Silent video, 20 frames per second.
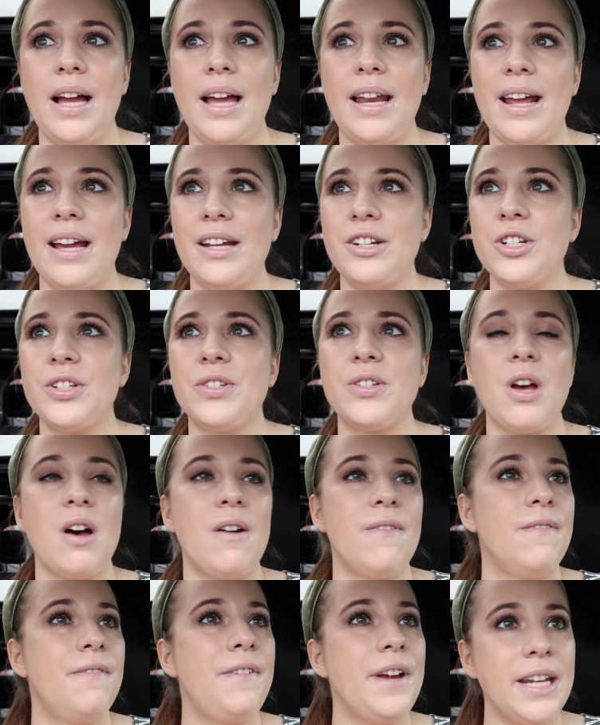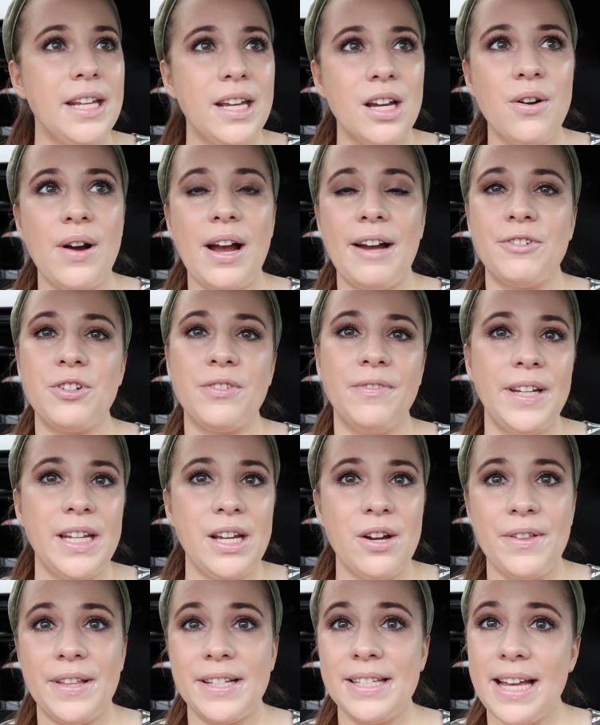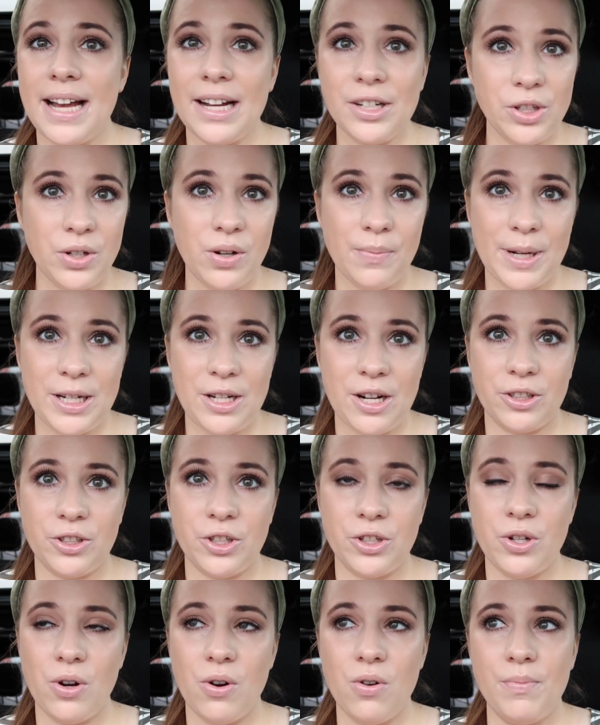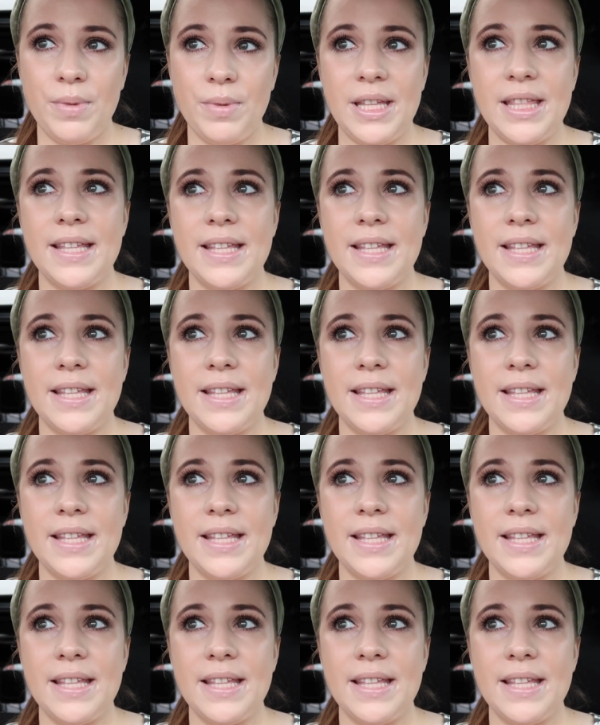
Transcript: and I just saw video after video, and that's actually what my doctor told me,